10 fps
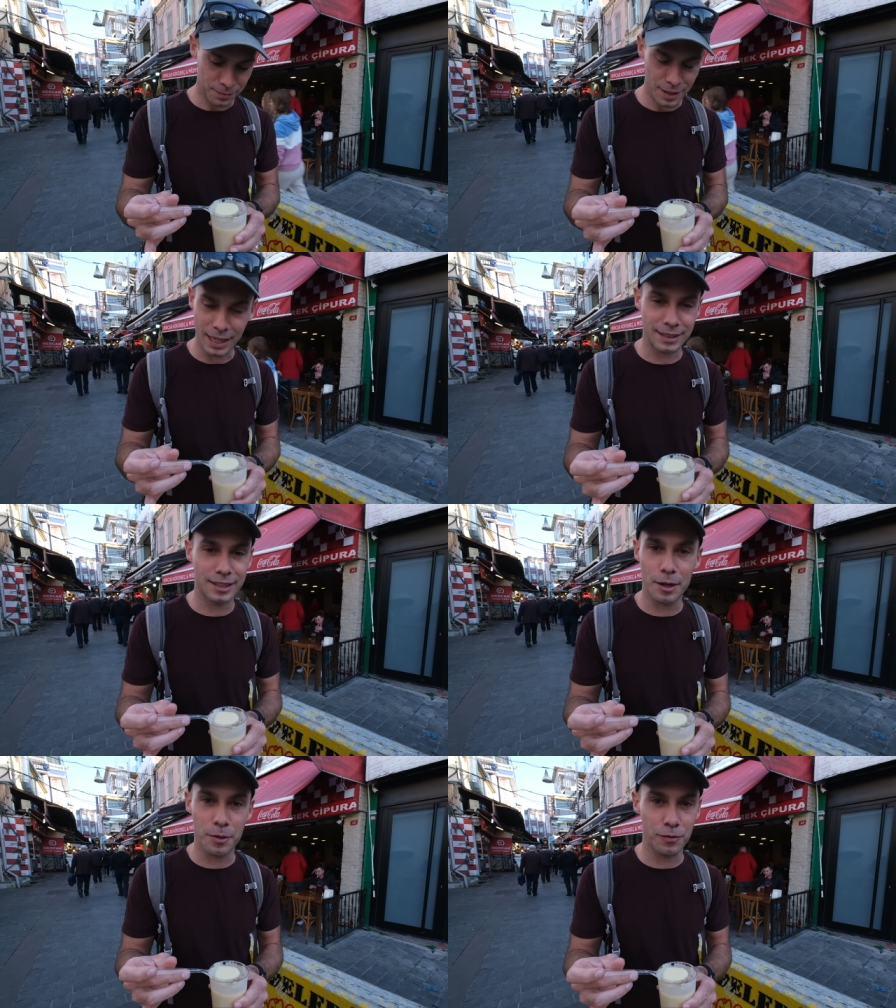that
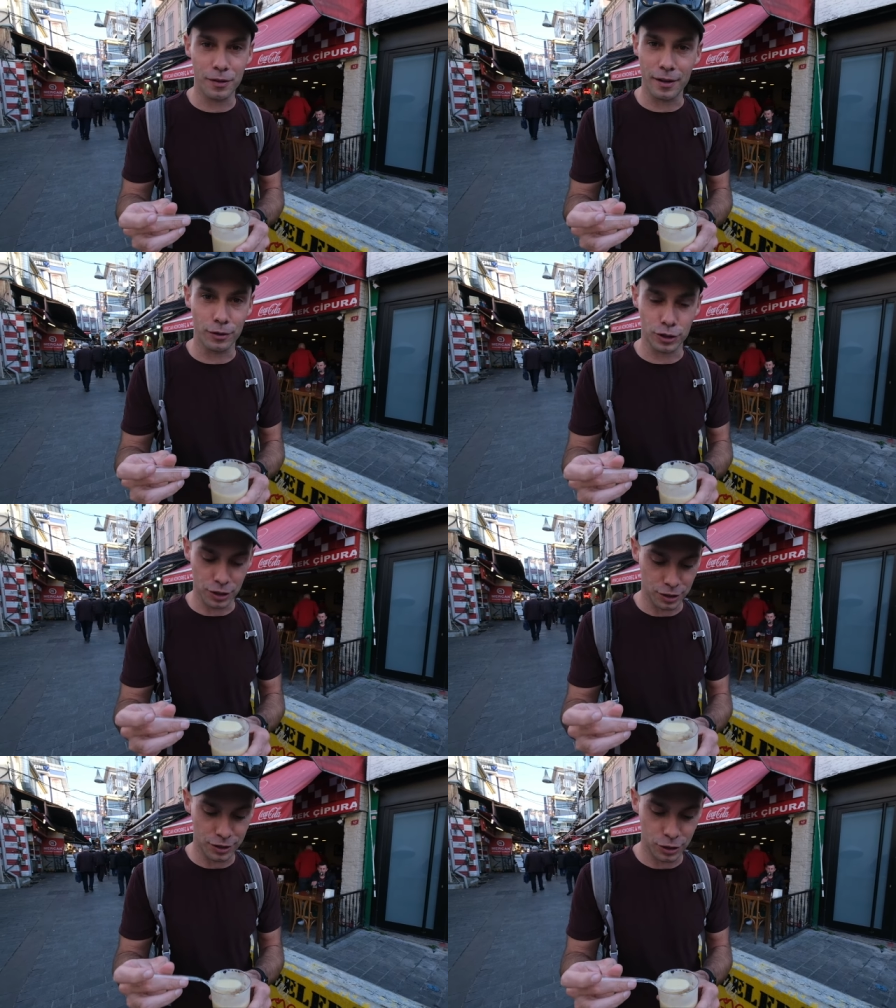cinnamon flavor
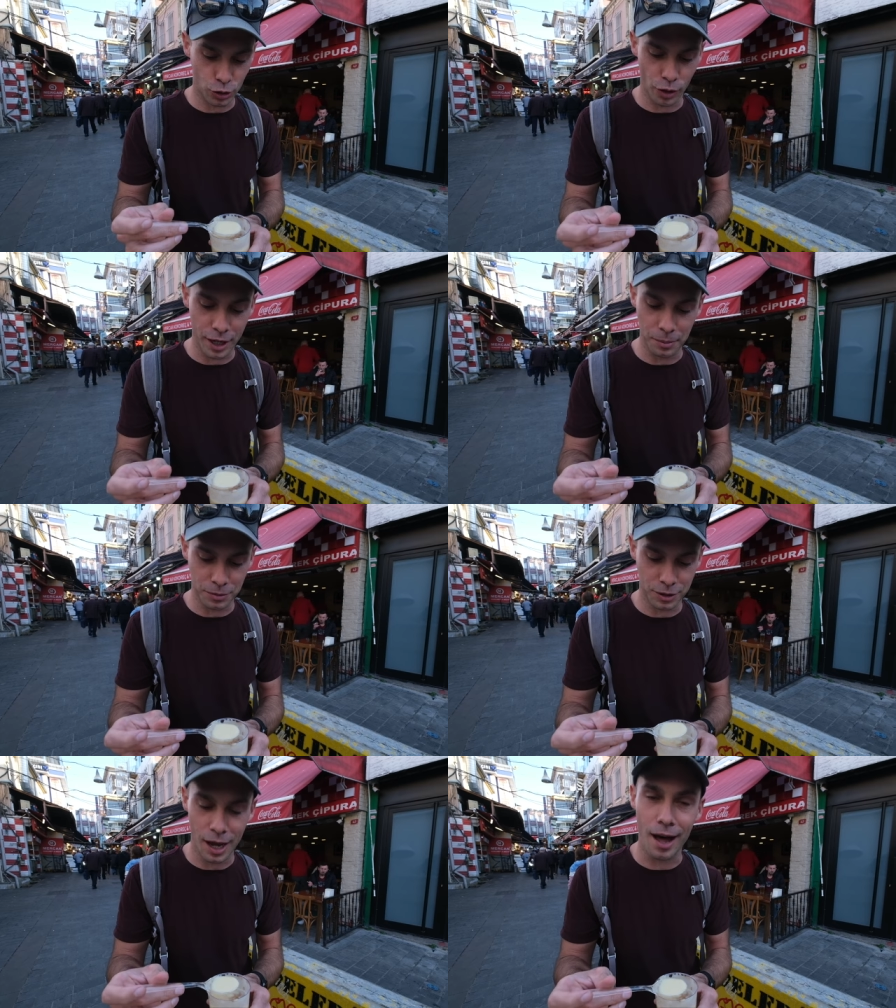just
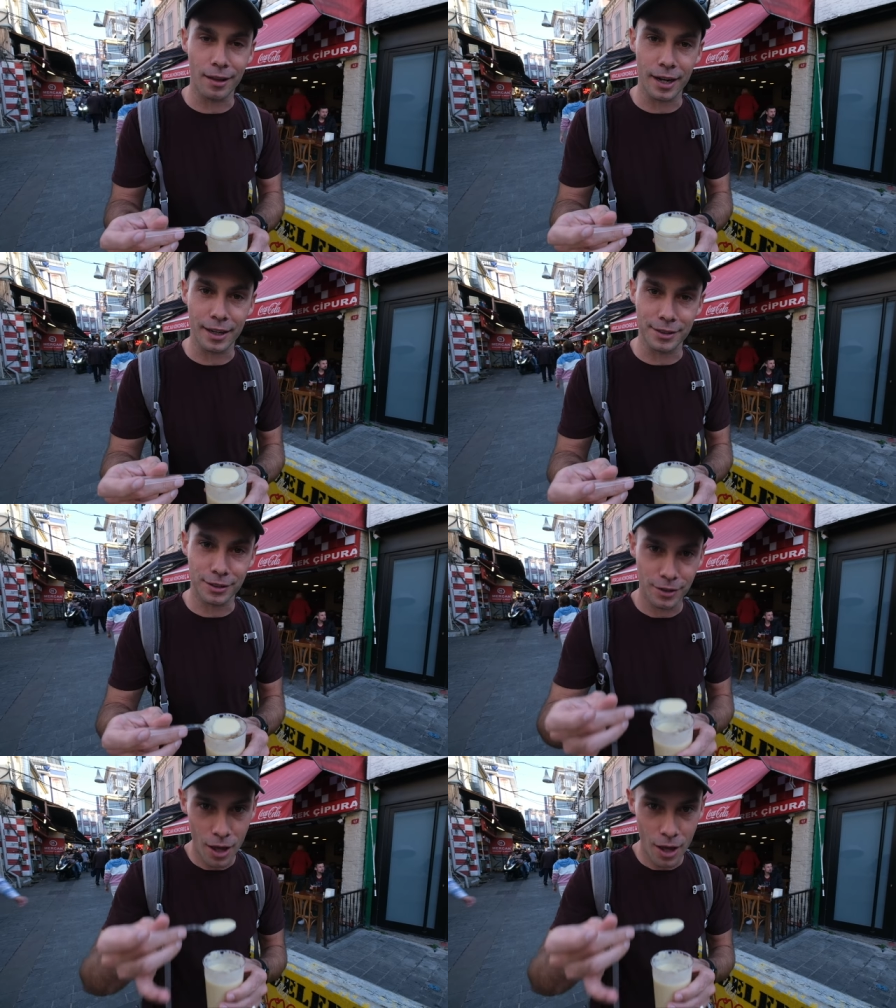screams holidays.